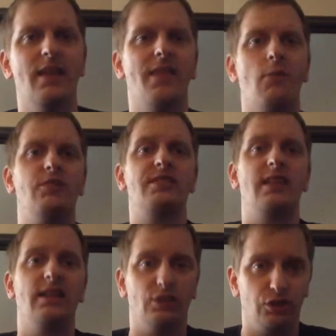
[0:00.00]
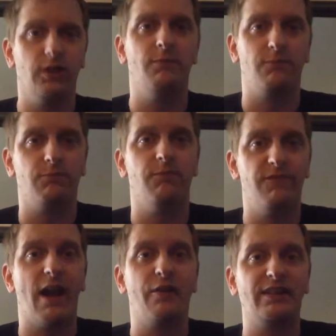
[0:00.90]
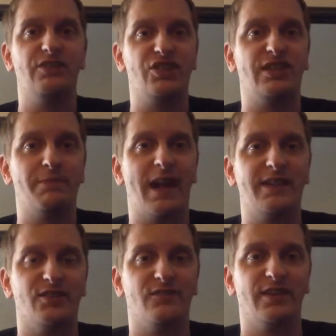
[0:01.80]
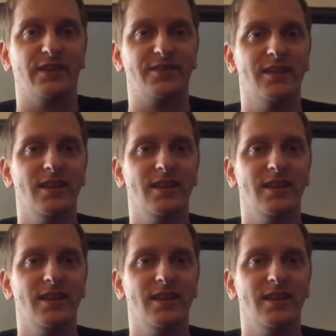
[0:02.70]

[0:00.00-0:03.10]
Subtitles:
That was very legitly pass interference.